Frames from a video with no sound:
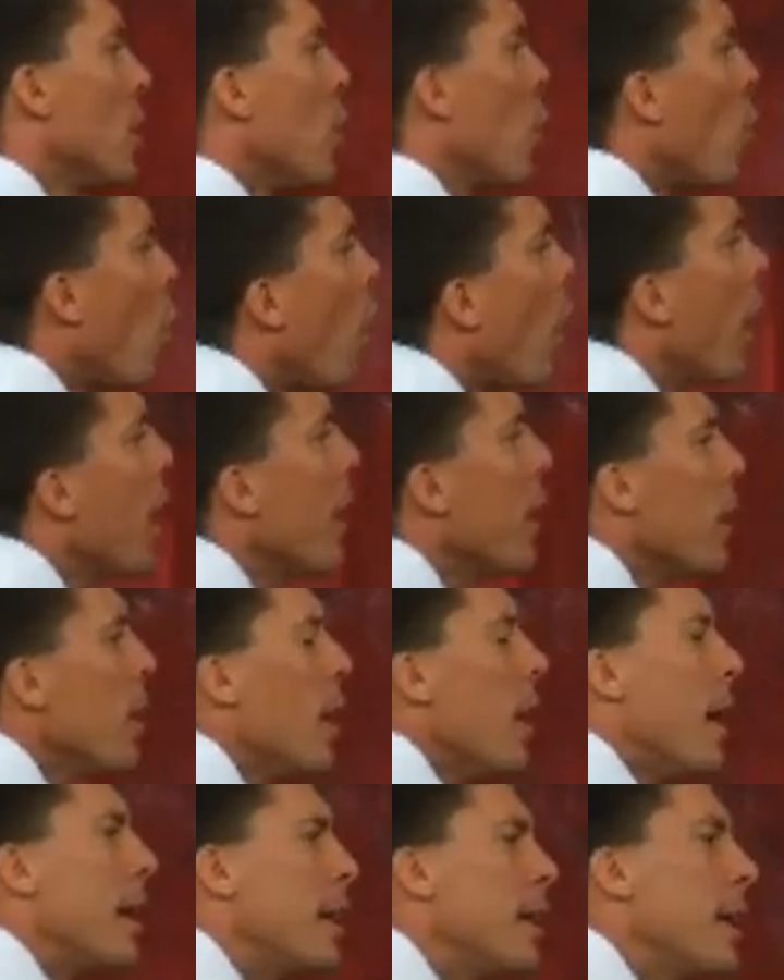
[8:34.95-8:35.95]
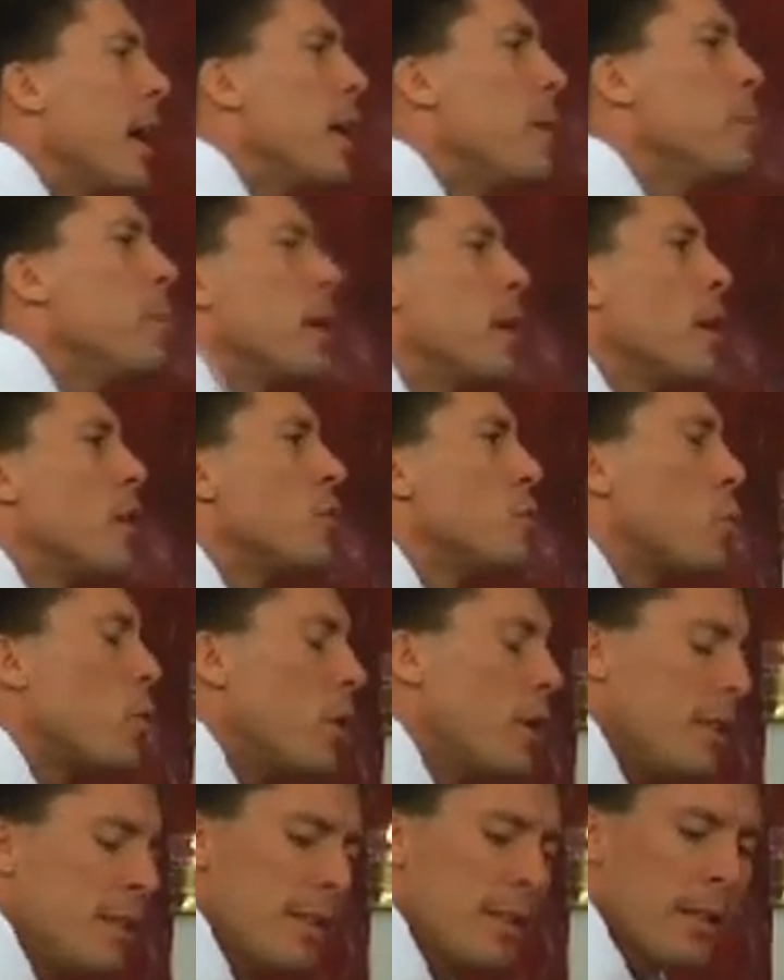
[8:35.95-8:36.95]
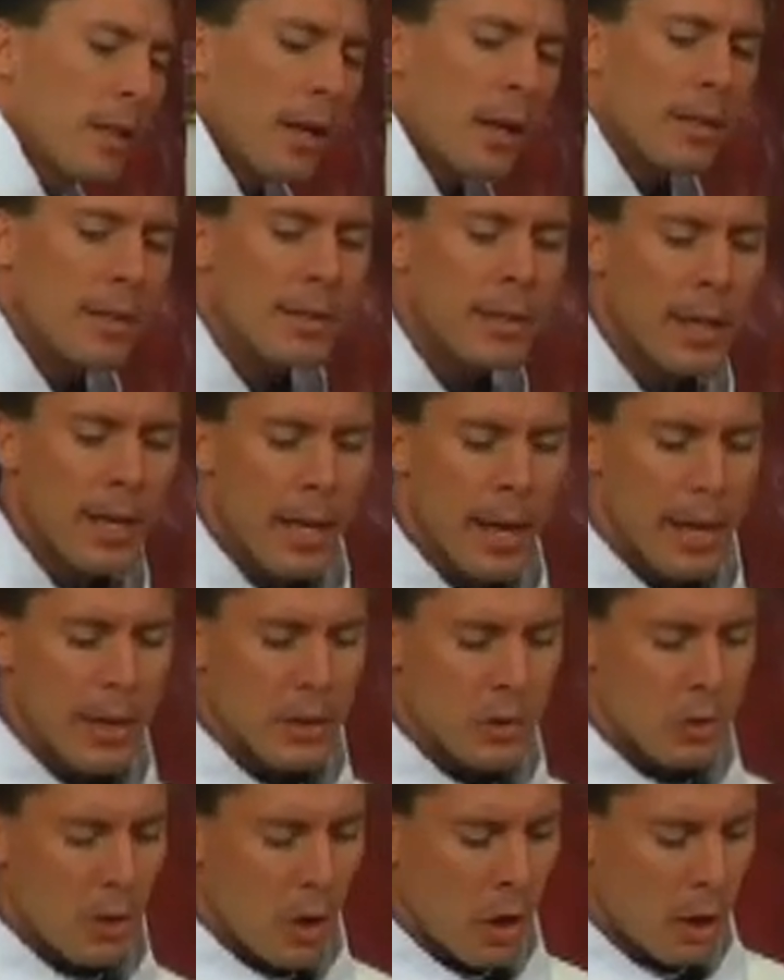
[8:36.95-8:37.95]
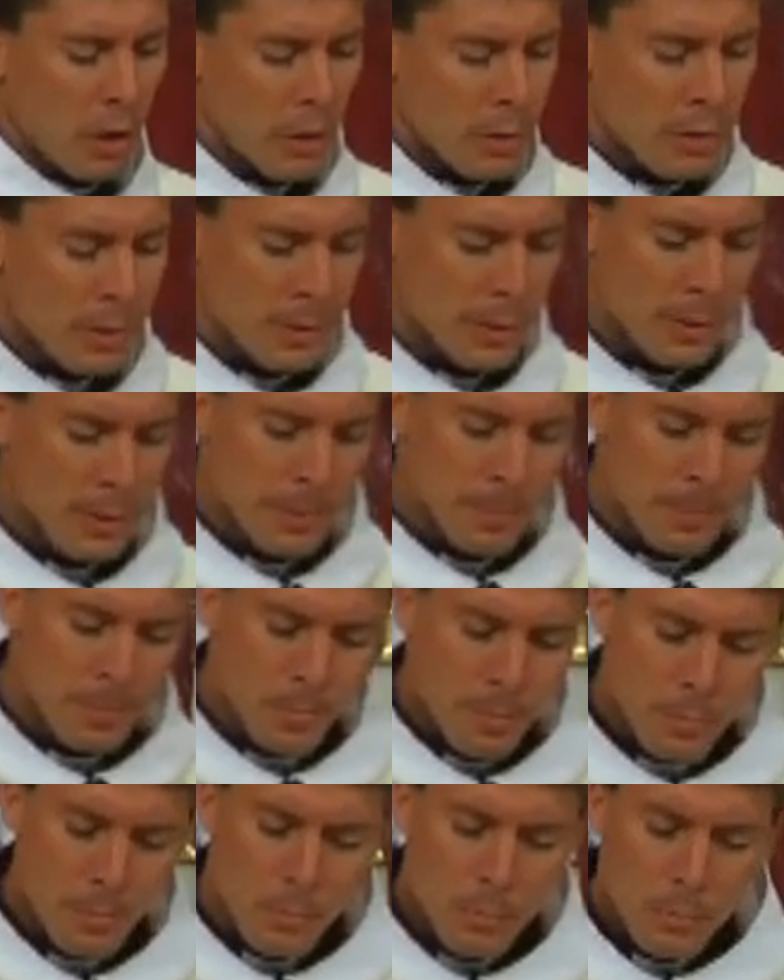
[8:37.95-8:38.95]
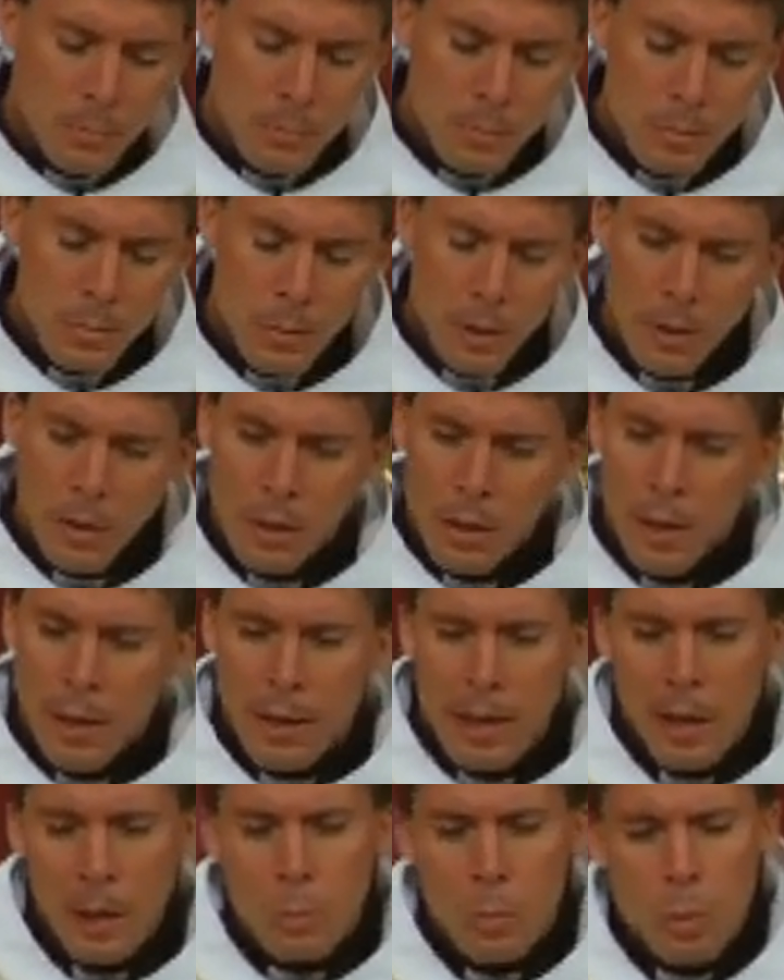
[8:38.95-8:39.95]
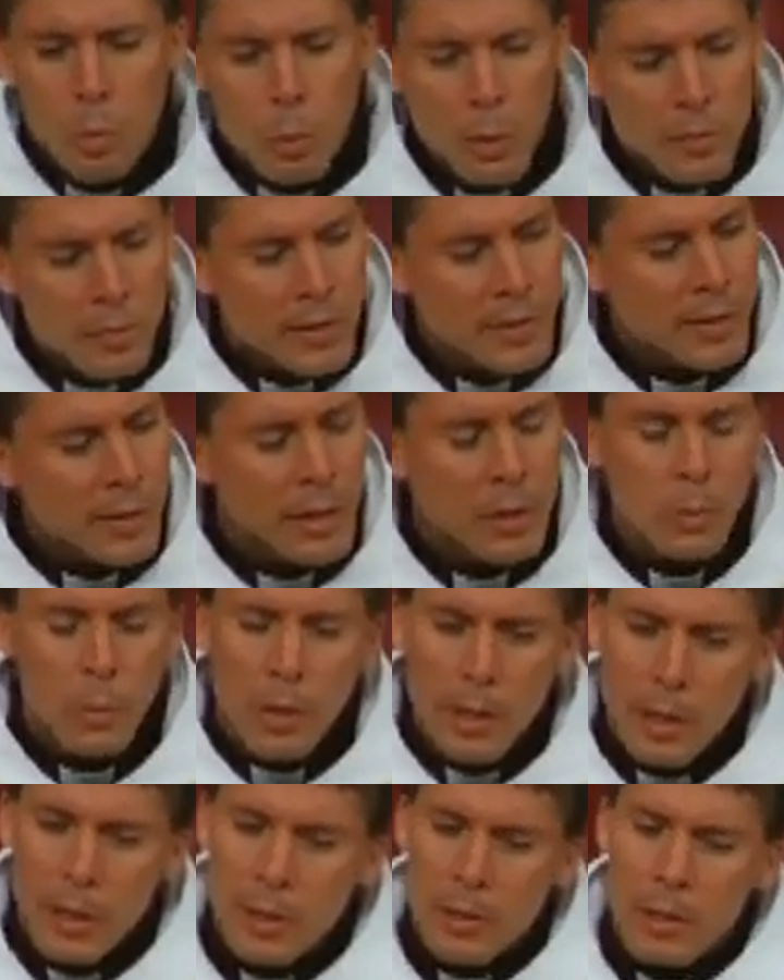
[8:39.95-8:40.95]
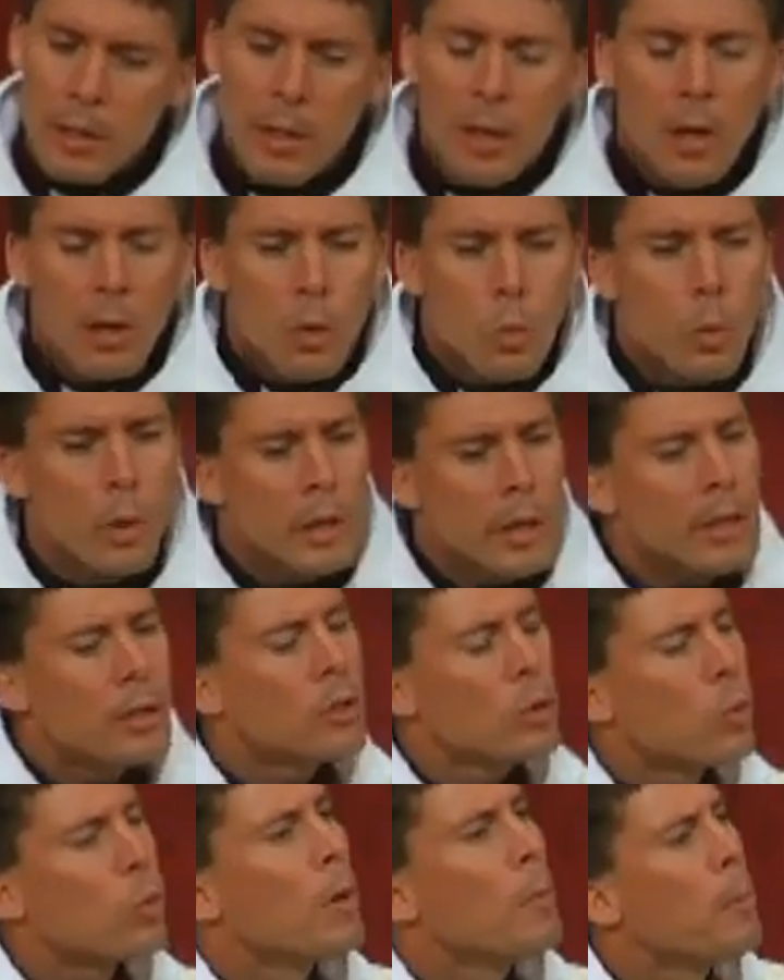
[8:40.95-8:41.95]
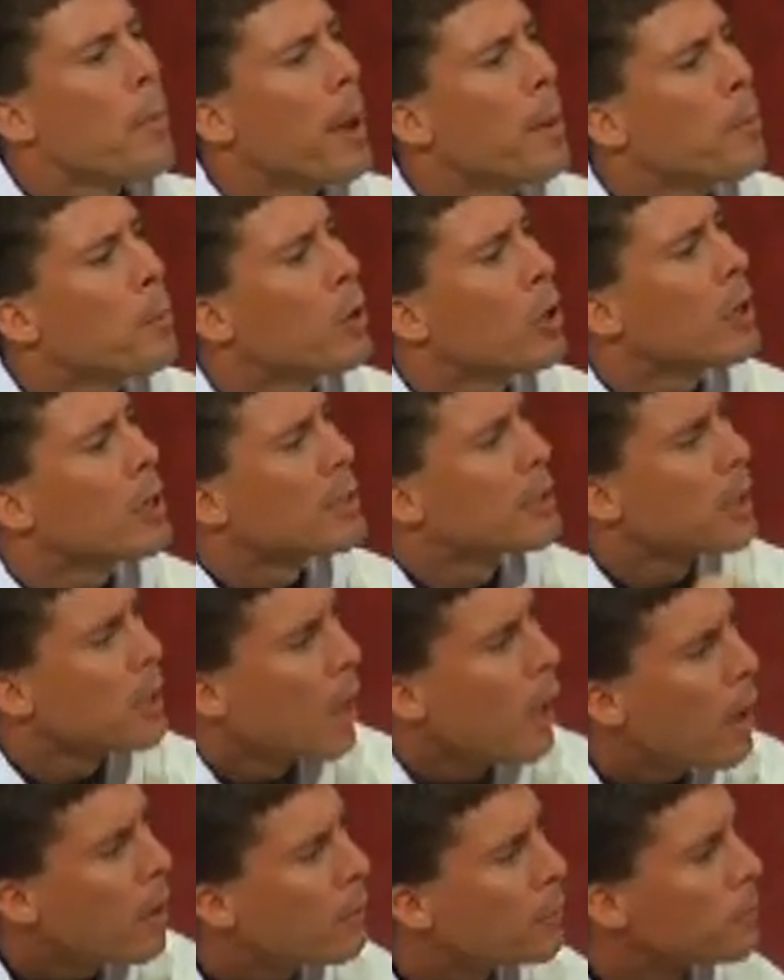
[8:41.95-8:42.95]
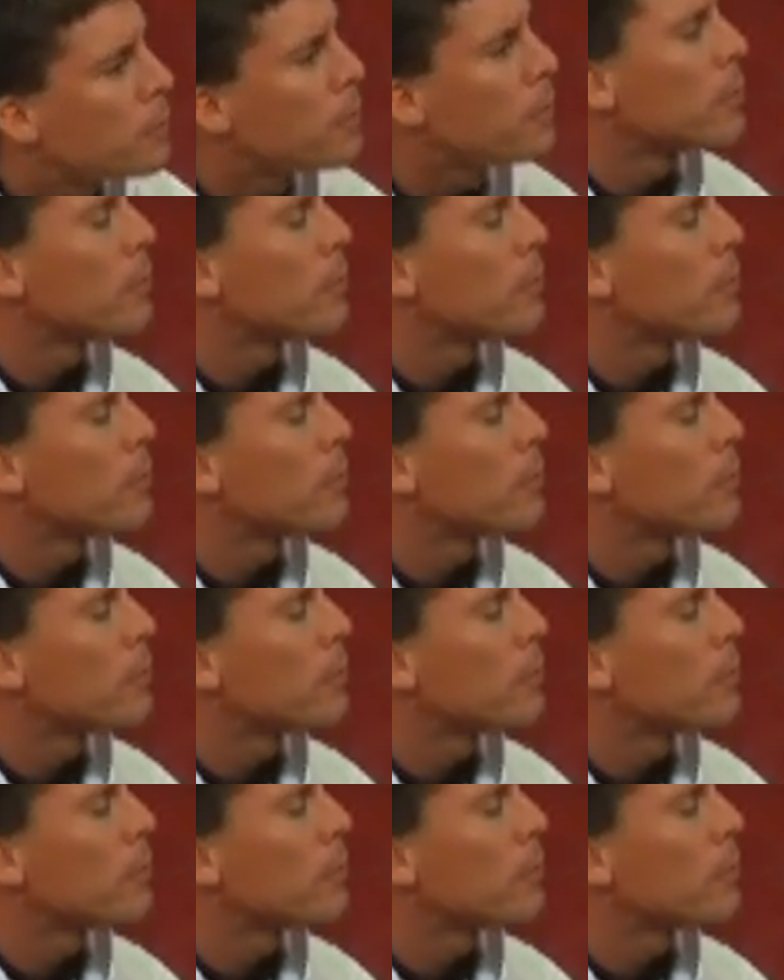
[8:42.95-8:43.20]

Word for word: Why? Again, because we're his sons and daughters. Again, when we've sinned, we need to, we need to remember his love.